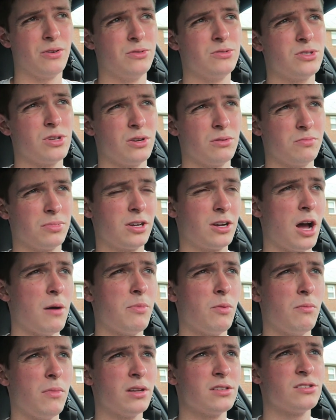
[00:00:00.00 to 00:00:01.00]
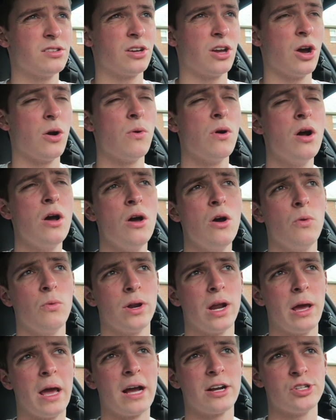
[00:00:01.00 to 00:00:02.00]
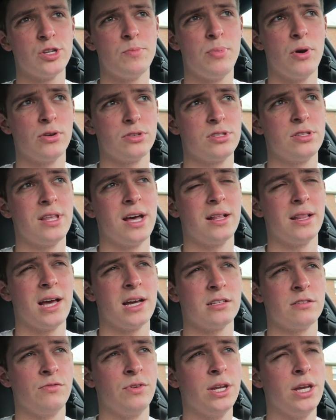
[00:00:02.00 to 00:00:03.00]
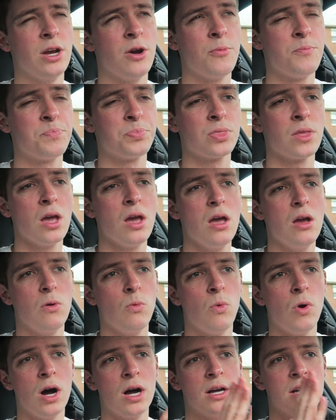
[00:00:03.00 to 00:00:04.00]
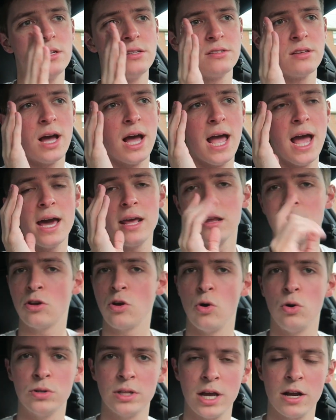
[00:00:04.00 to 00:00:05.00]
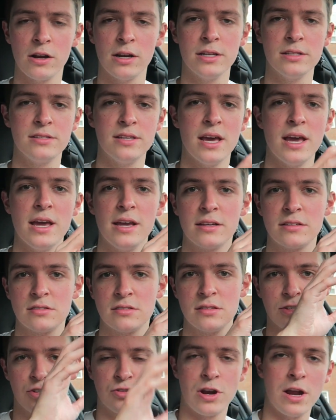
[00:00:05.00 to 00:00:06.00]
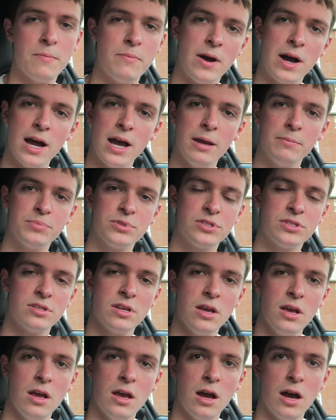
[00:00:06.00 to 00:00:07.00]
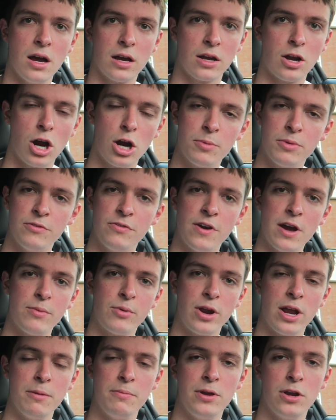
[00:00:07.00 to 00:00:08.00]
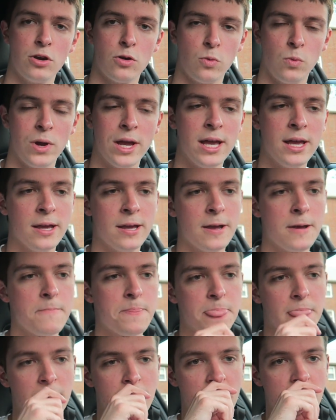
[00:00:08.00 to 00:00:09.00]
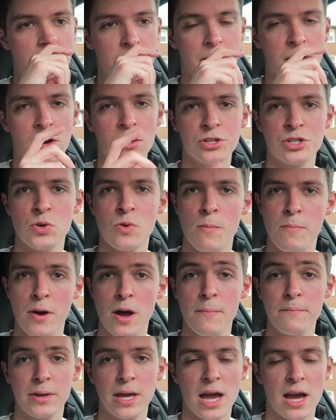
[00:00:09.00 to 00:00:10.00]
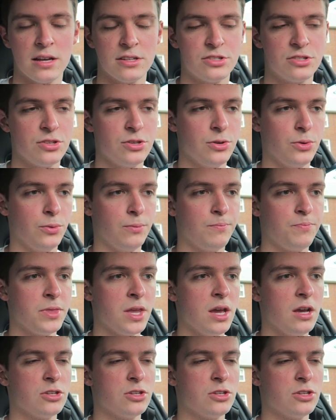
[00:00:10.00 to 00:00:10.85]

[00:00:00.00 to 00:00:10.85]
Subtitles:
it was a couple months ago when I actually posted that last video, was I added cold air intakes, straight pipes, a carbon fiber APR wing, and then also a pump gas tune.